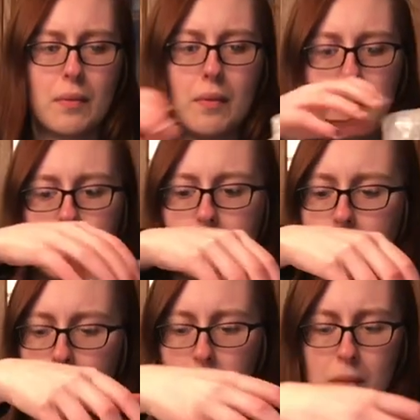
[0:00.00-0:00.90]

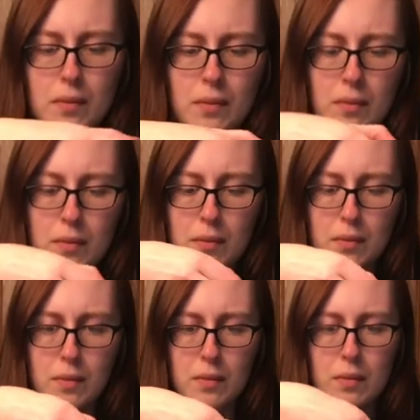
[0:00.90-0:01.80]

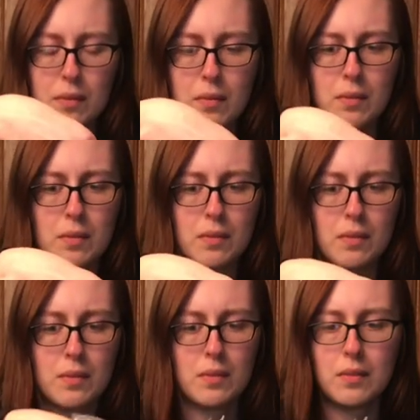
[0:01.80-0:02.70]
[no speech]